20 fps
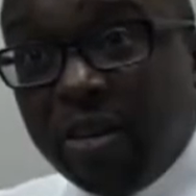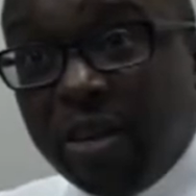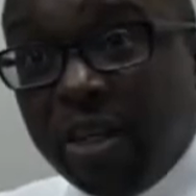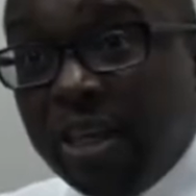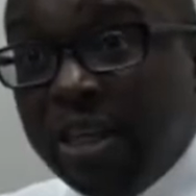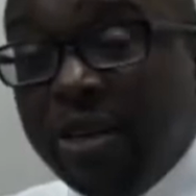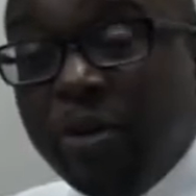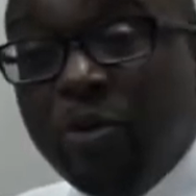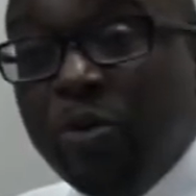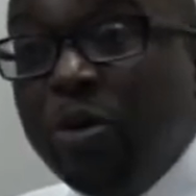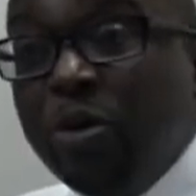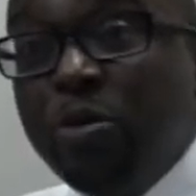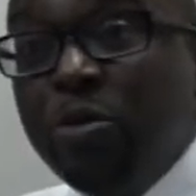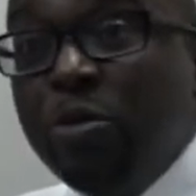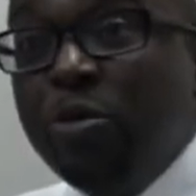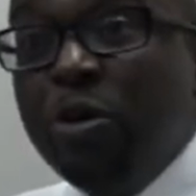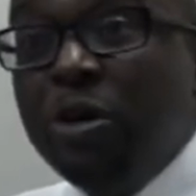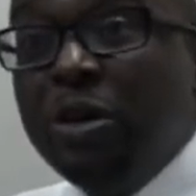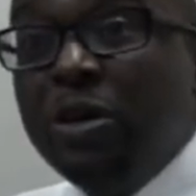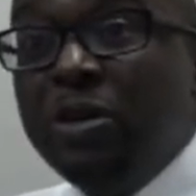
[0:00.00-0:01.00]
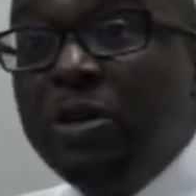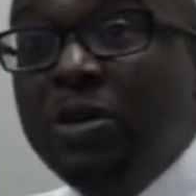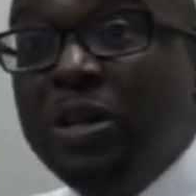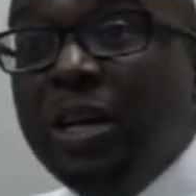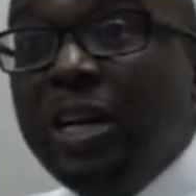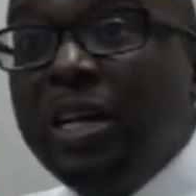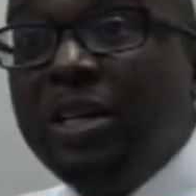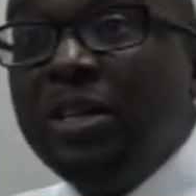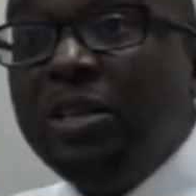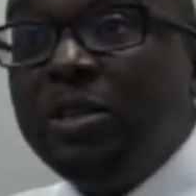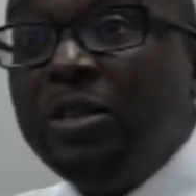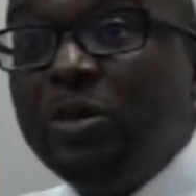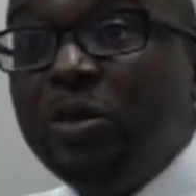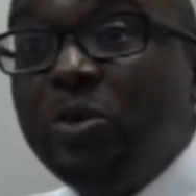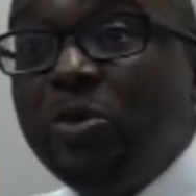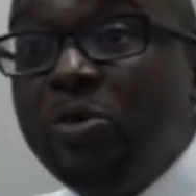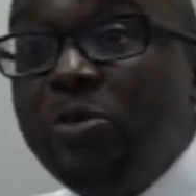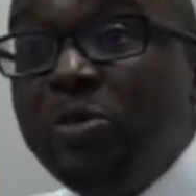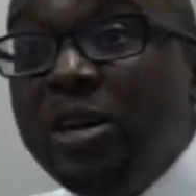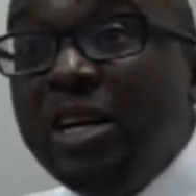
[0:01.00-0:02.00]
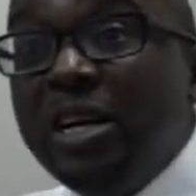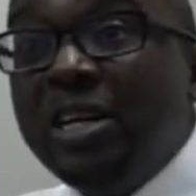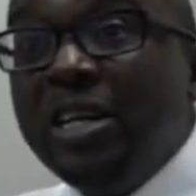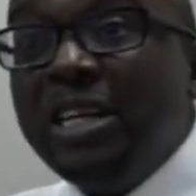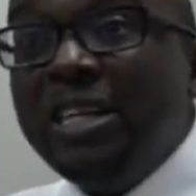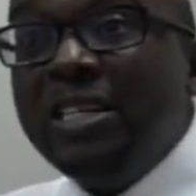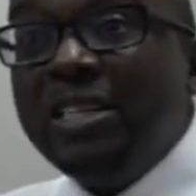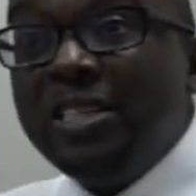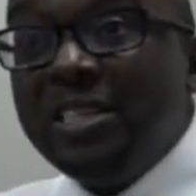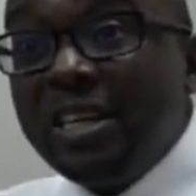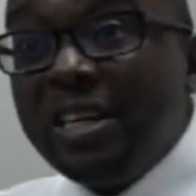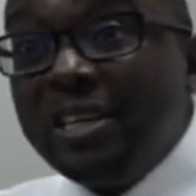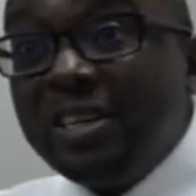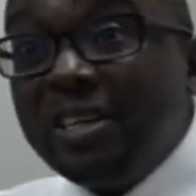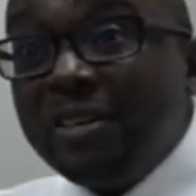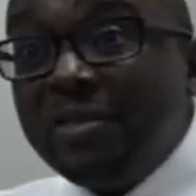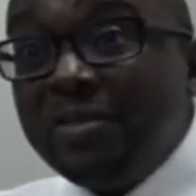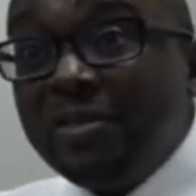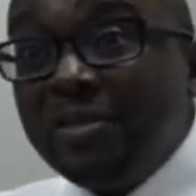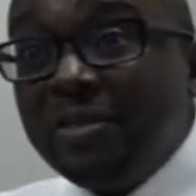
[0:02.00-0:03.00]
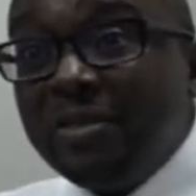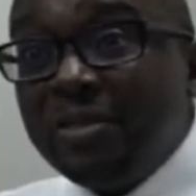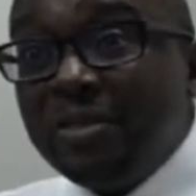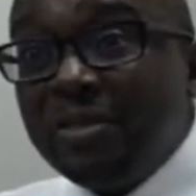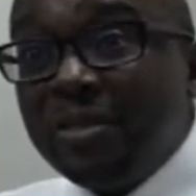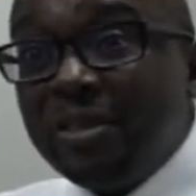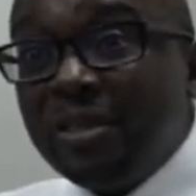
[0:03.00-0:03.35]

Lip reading: And the only way we're going to do that is to create the incentives.